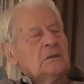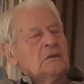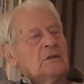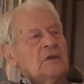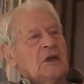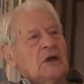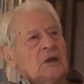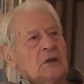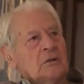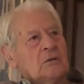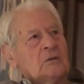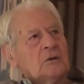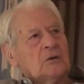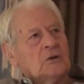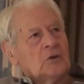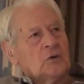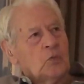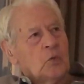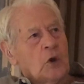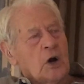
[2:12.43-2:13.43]
That
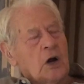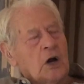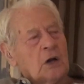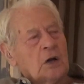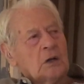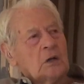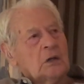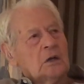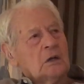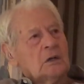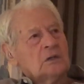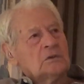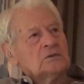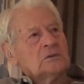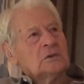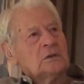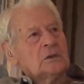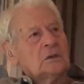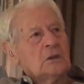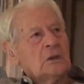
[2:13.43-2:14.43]
could walk.
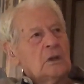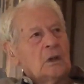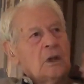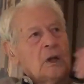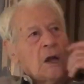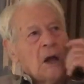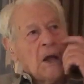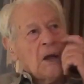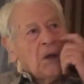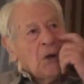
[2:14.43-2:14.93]
I